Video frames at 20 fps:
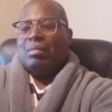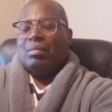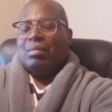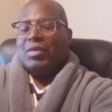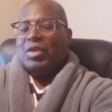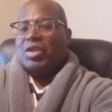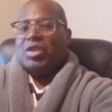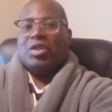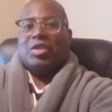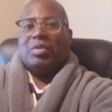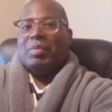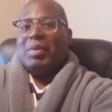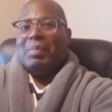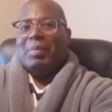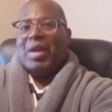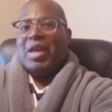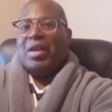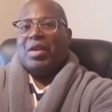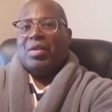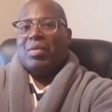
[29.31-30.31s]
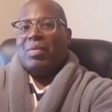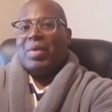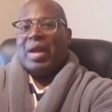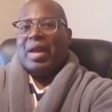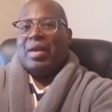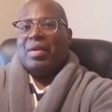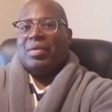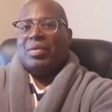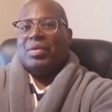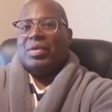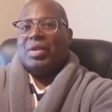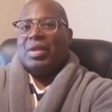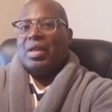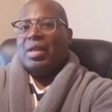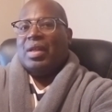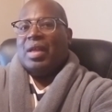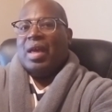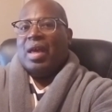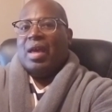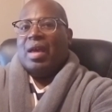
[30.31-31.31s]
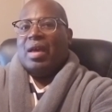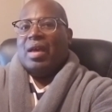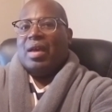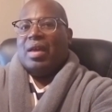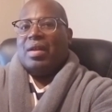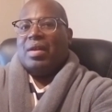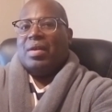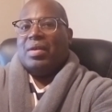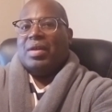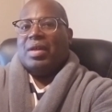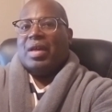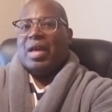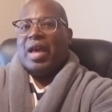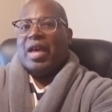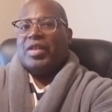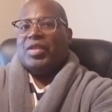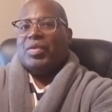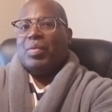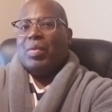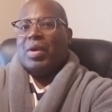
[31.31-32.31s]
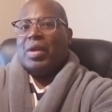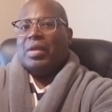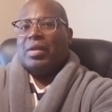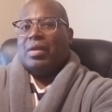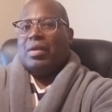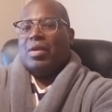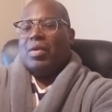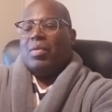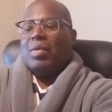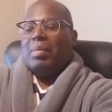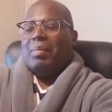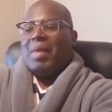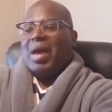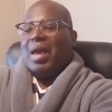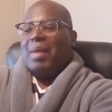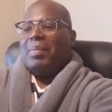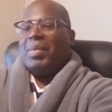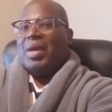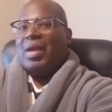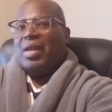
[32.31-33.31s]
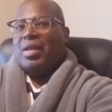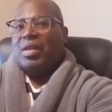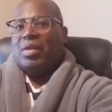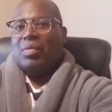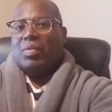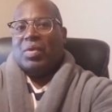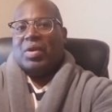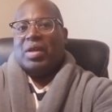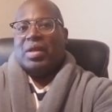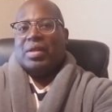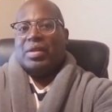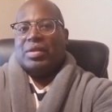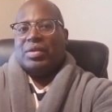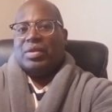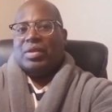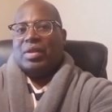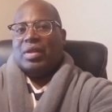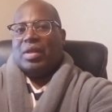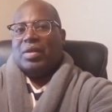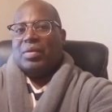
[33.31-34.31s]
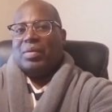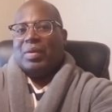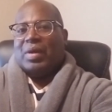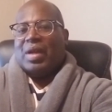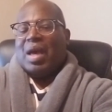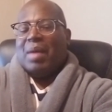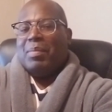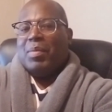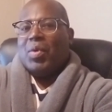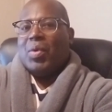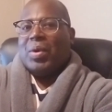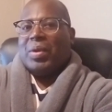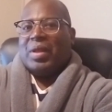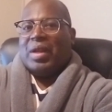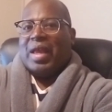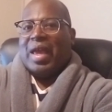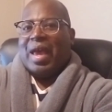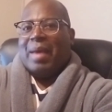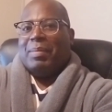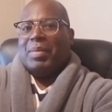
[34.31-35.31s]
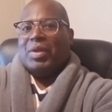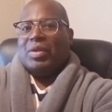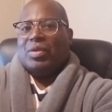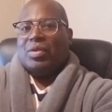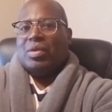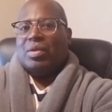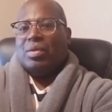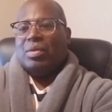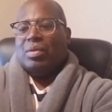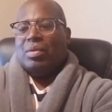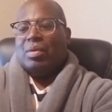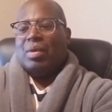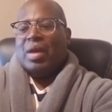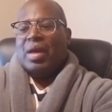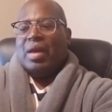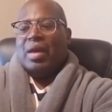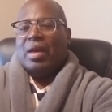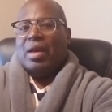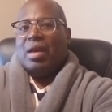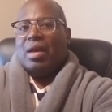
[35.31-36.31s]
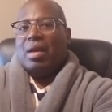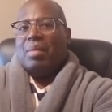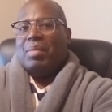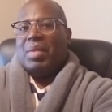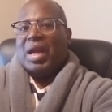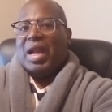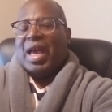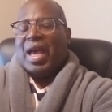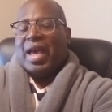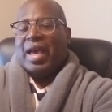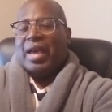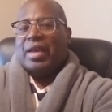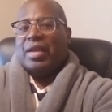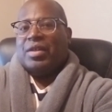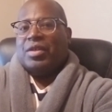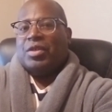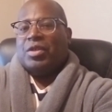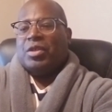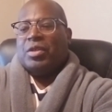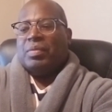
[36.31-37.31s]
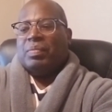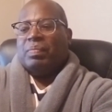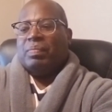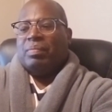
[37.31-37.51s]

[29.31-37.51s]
this has been making rounds, and I know you guys wanted to know what my opinion was, you know, and I'm more than happy to oblige.